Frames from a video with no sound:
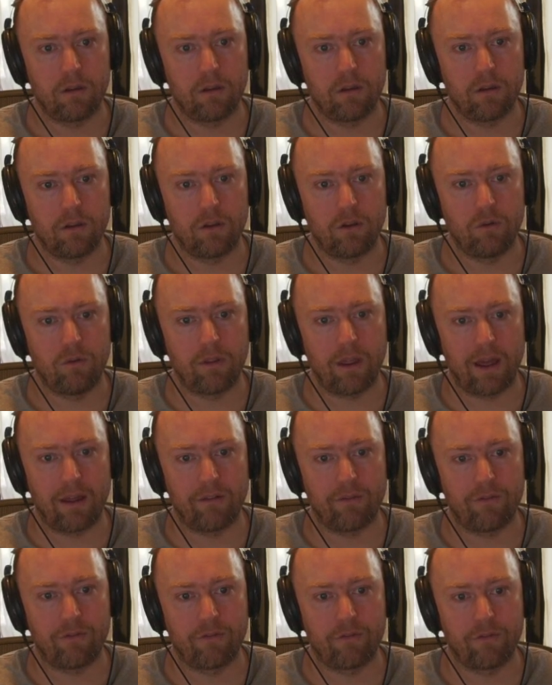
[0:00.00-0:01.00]
do
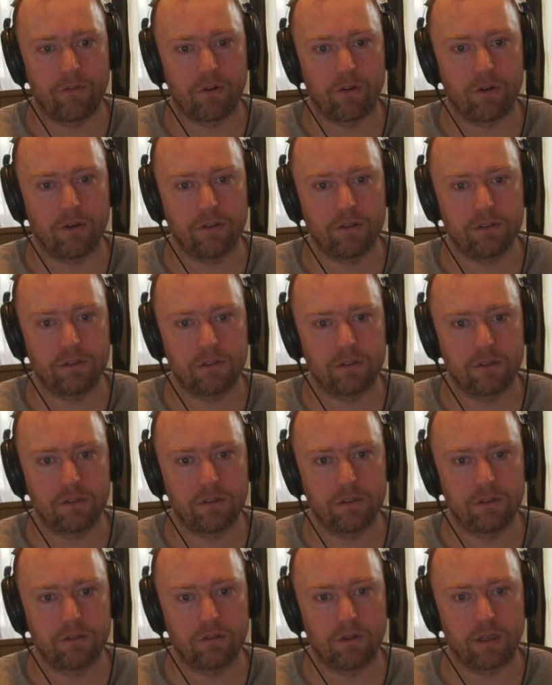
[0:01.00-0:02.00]
that first
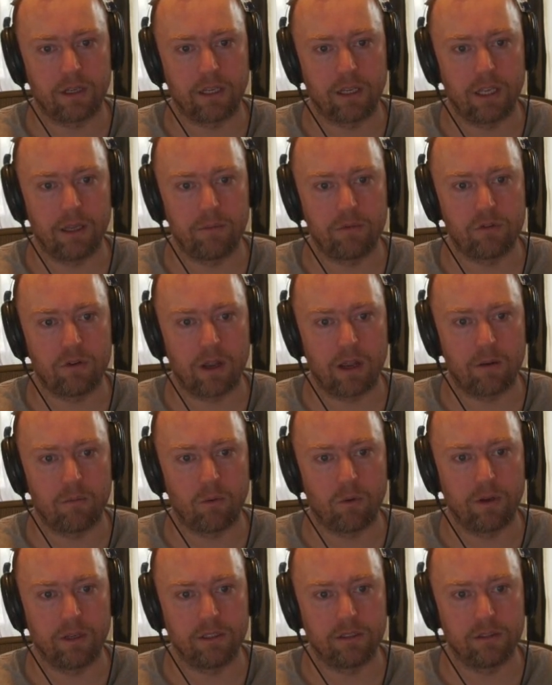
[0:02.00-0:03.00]
so I can keep track
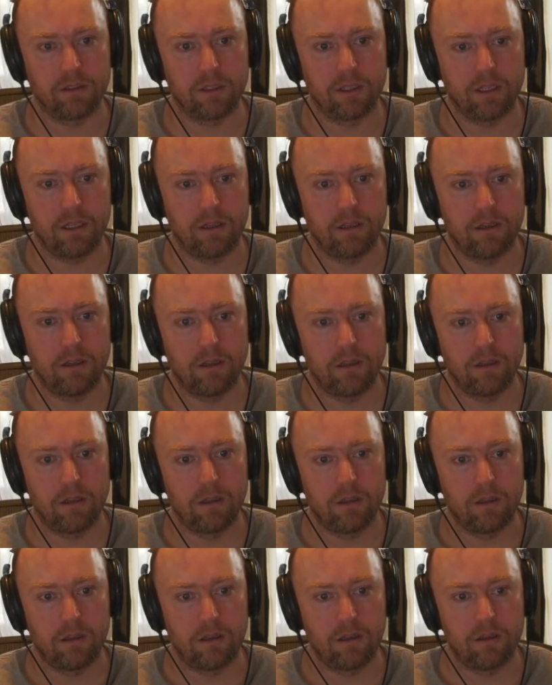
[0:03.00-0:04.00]
more easily.
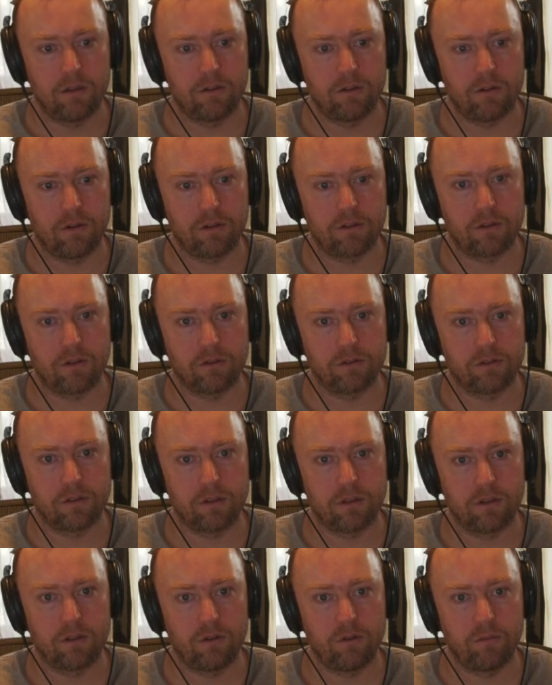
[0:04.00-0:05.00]
So this goes to
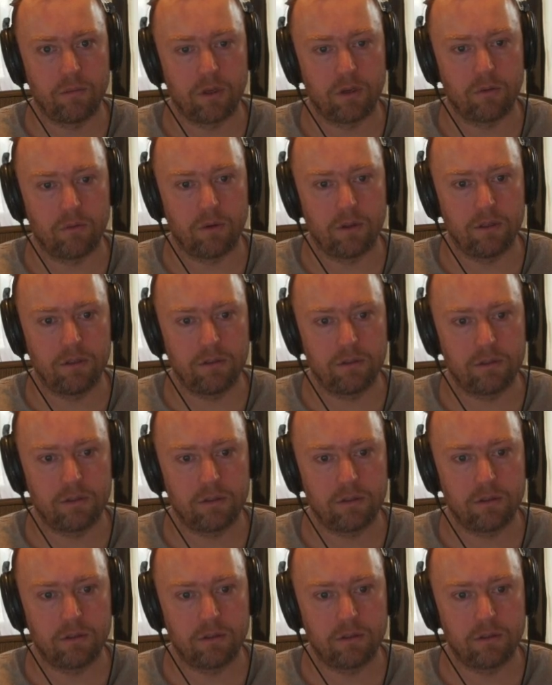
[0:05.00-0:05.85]
the 2 middle ones.